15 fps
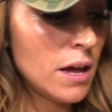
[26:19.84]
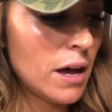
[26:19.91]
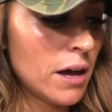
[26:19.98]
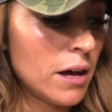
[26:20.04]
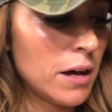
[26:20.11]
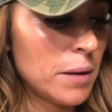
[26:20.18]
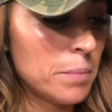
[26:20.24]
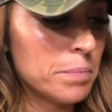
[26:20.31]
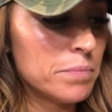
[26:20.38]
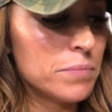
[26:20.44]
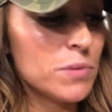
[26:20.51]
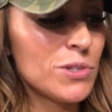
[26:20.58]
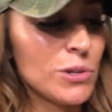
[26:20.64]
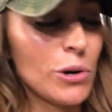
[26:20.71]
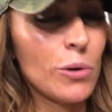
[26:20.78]
Um,
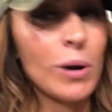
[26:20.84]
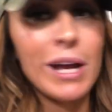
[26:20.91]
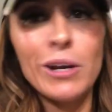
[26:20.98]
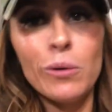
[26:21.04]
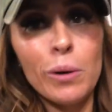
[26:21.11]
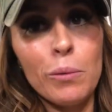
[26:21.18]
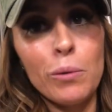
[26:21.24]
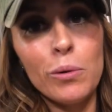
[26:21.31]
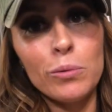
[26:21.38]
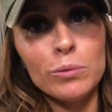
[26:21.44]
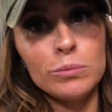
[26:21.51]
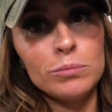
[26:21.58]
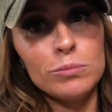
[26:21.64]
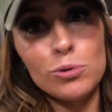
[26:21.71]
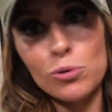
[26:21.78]
so I know I won't
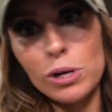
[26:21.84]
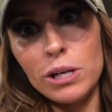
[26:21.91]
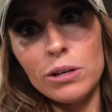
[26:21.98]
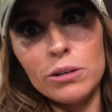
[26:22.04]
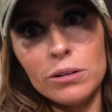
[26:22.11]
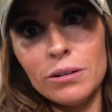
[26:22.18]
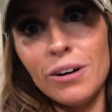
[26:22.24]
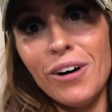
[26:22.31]
drink